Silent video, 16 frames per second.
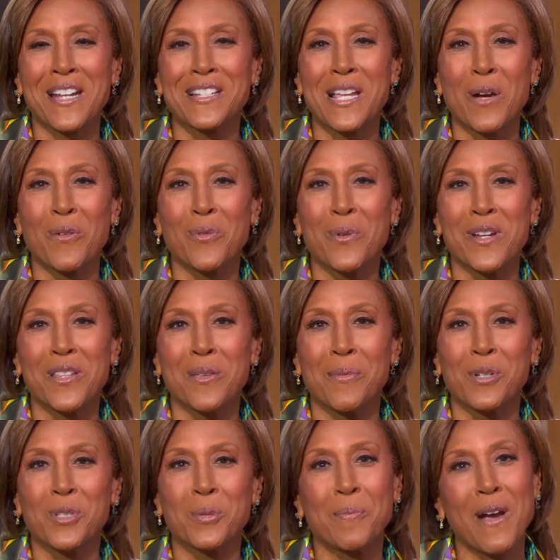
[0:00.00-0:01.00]
back now with one of the
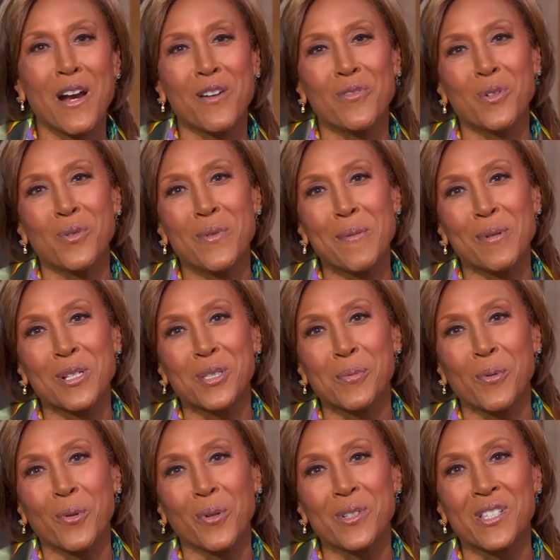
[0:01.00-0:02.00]
most powerful women in
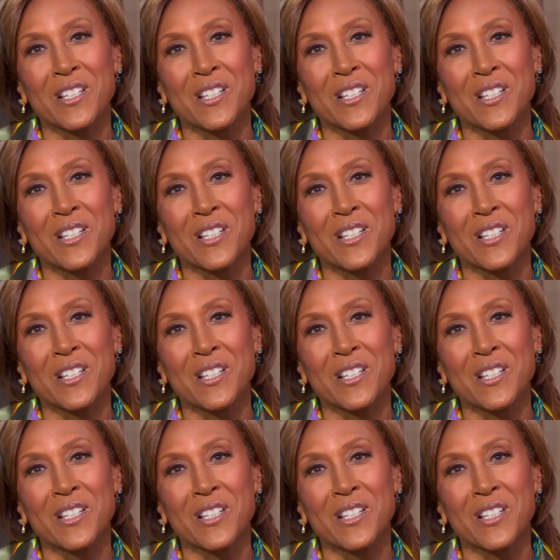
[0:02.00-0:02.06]
sports.